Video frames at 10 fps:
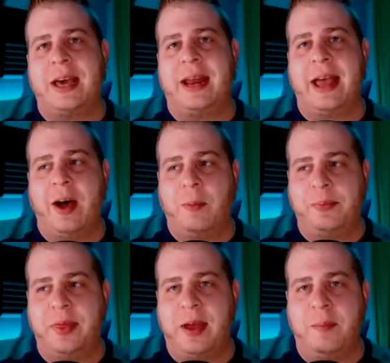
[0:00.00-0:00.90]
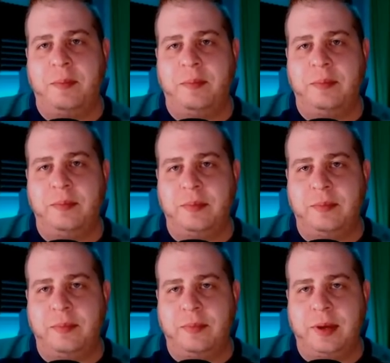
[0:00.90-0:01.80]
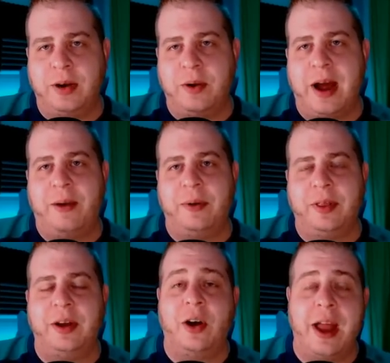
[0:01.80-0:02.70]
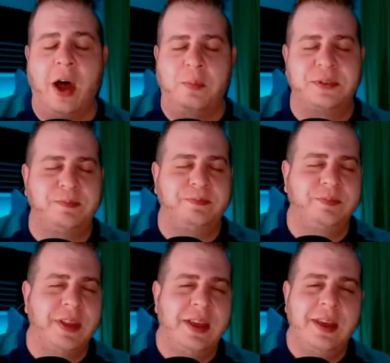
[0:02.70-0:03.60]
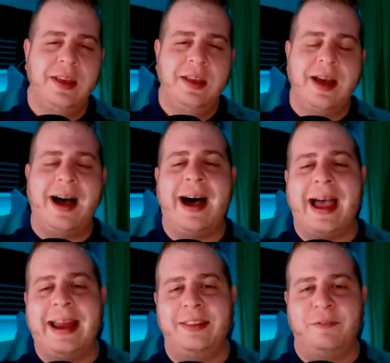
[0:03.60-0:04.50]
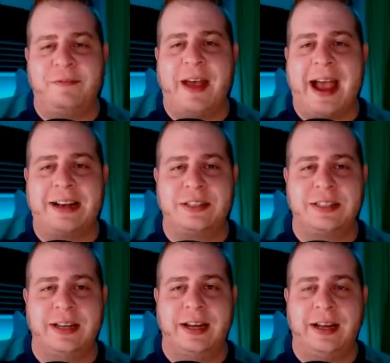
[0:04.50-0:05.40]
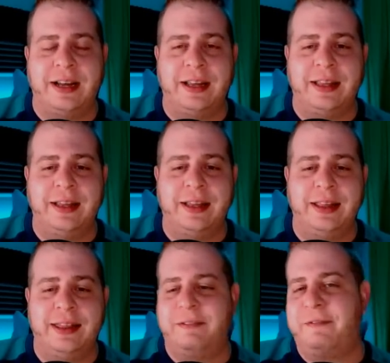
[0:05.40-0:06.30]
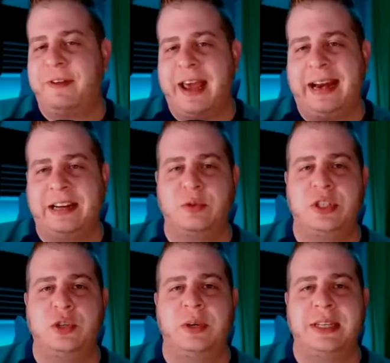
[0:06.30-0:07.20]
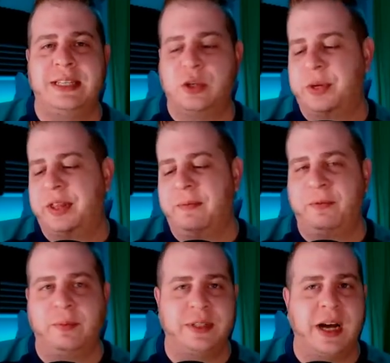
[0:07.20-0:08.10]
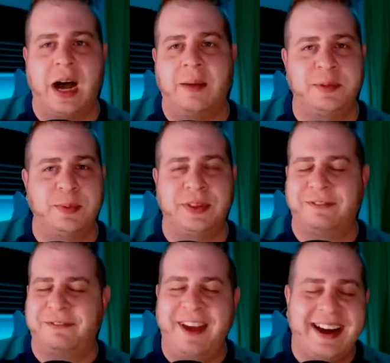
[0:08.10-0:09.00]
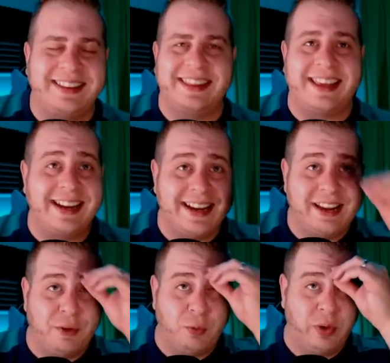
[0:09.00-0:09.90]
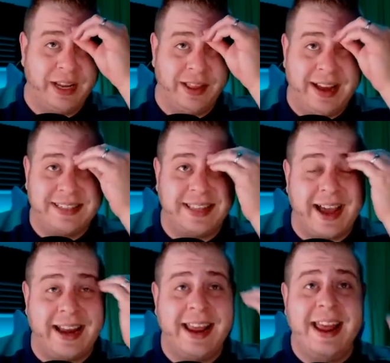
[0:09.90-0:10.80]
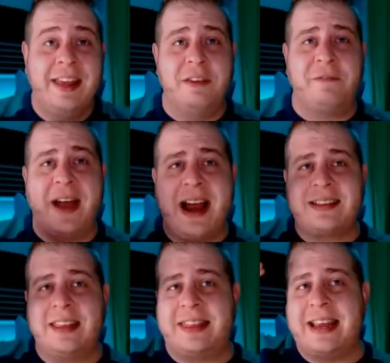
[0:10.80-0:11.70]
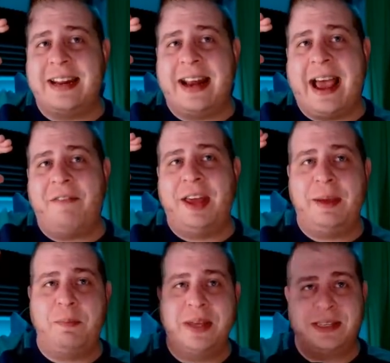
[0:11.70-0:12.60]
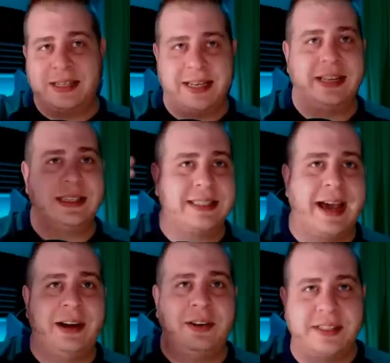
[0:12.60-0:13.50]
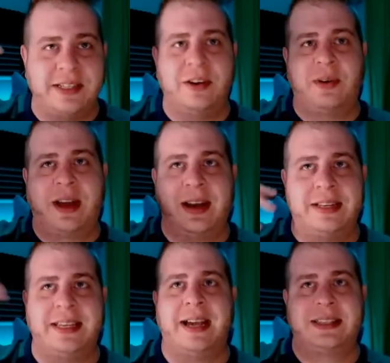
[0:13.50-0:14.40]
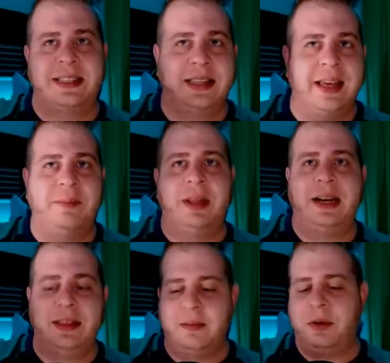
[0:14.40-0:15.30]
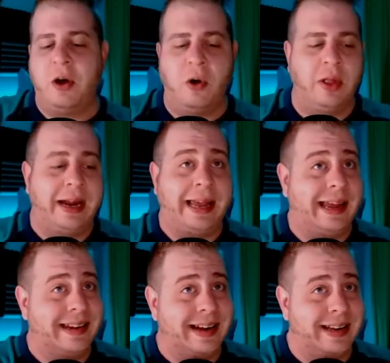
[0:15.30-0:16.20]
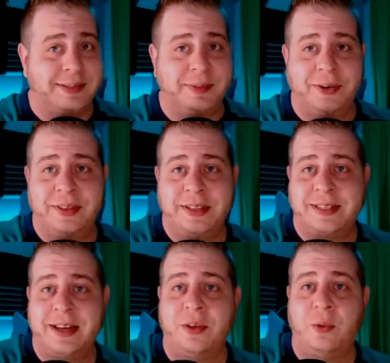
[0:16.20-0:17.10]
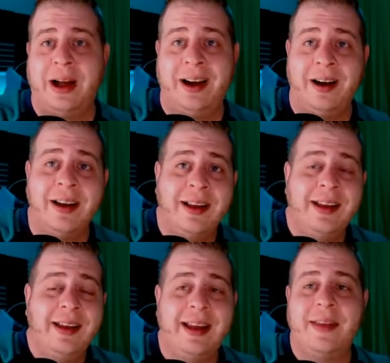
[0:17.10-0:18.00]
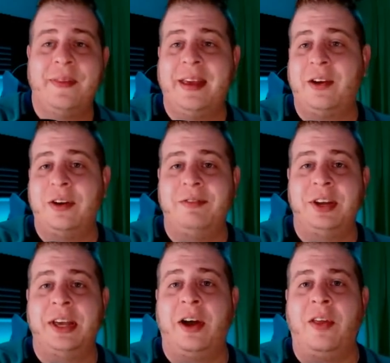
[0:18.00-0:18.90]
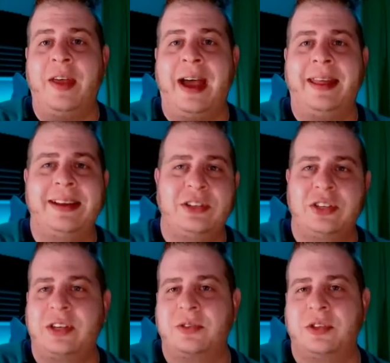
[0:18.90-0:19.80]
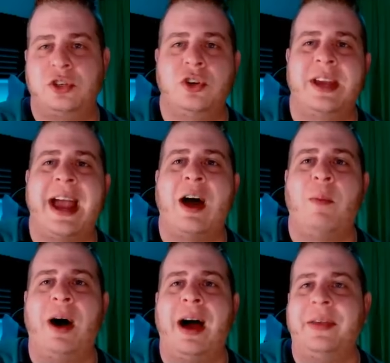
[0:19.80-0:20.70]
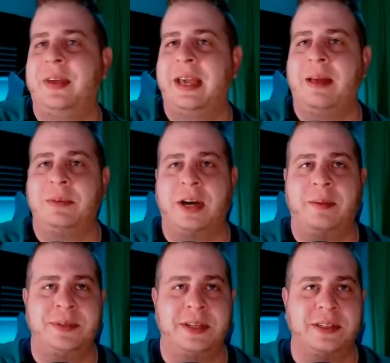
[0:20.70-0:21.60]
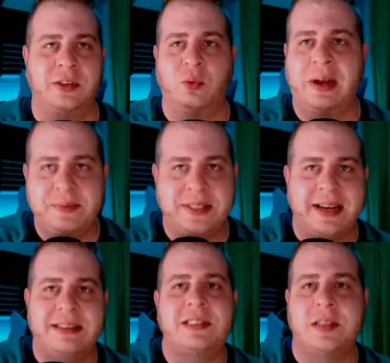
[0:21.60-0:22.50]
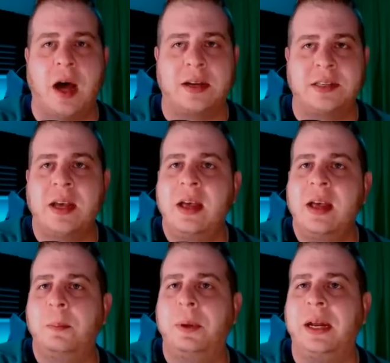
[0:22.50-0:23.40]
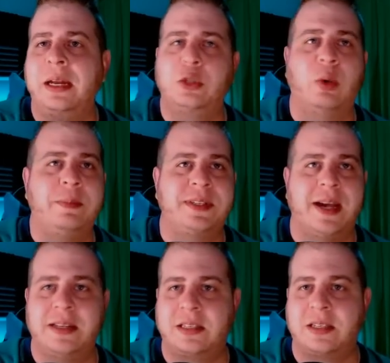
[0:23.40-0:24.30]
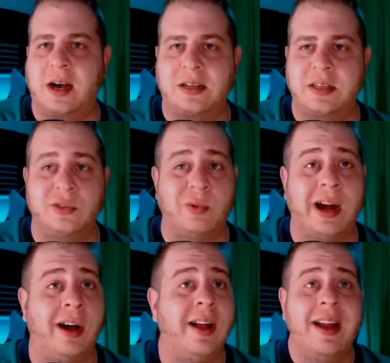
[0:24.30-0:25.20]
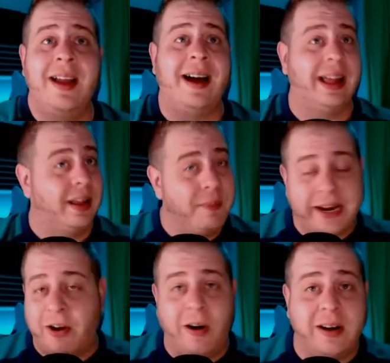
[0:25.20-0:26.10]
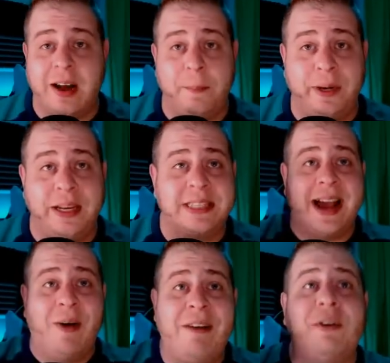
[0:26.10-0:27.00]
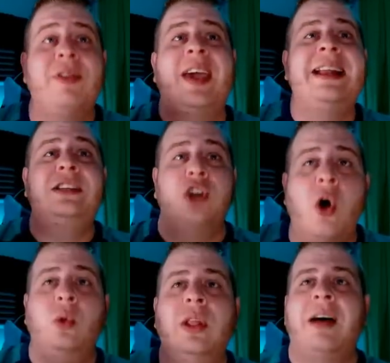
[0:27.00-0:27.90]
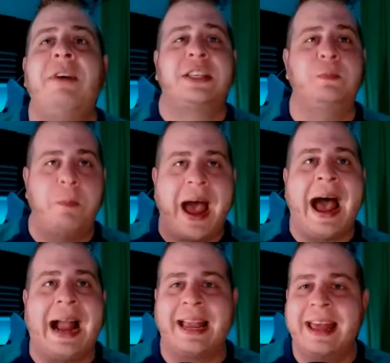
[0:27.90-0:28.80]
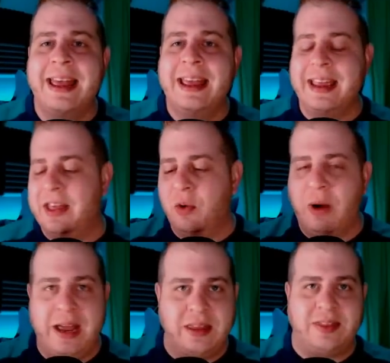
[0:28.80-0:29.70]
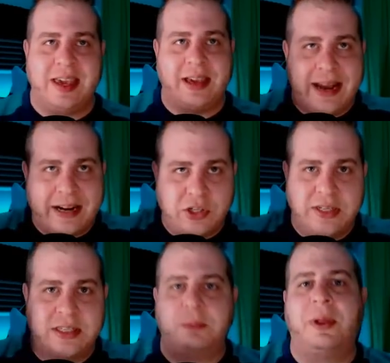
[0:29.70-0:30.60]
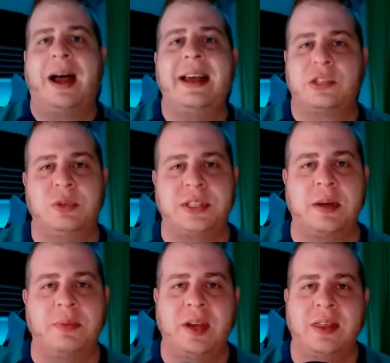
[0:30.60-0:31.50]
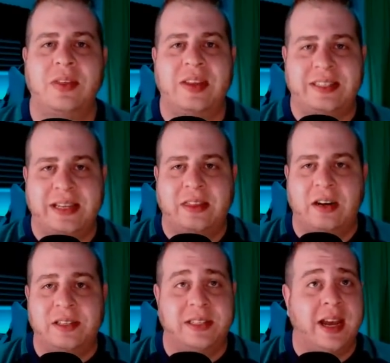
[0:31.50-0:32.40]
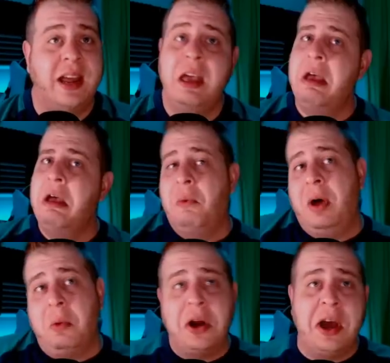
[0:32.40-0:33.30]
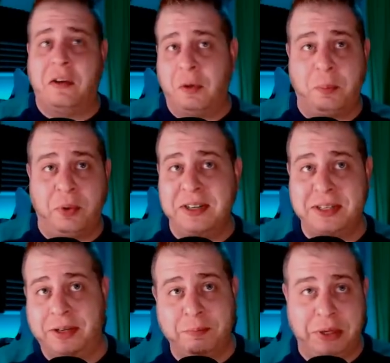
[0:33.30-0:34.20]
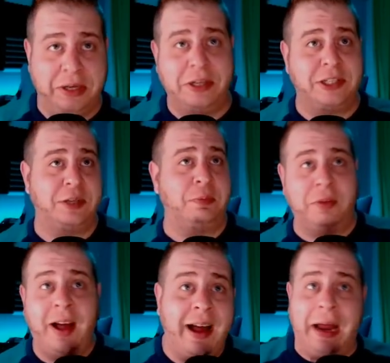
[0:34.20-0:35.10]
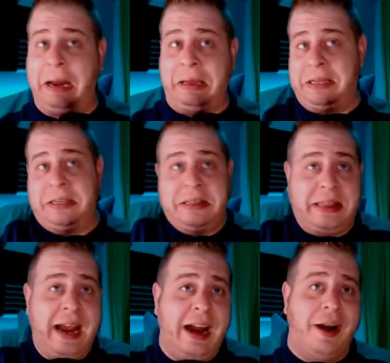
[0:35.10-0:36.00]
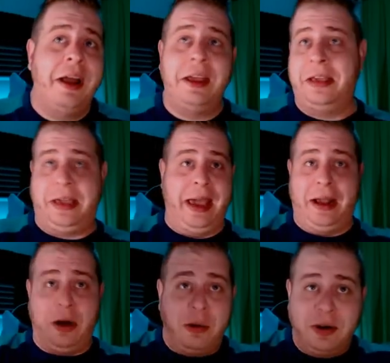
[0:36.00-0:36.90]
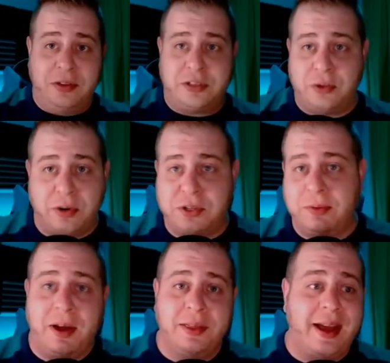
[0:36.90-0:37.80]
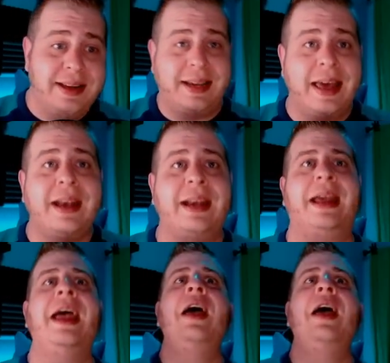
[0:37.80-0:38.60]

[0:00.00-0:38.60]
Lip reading: kind of helped them, you know, not really, or helped hide the fact that Fanatics was doing a deal with them from Topps. But the fact that they didn't even realize that, the fact that they didn't have any business insiders, you know, kind of texting them, letting them know, like, hey, guys, I'm hearing this down the wire, and they could even get on that. That just goes to show you how behind the game Topps is. Their website sucks. Panini's website sucks as well. I love my card companies. However, they don't love us back in the way that they can actually supply us with something. And then they sit there and say, well, we're not overprinting because supply isn't there. You can't go into the stores or online to get any.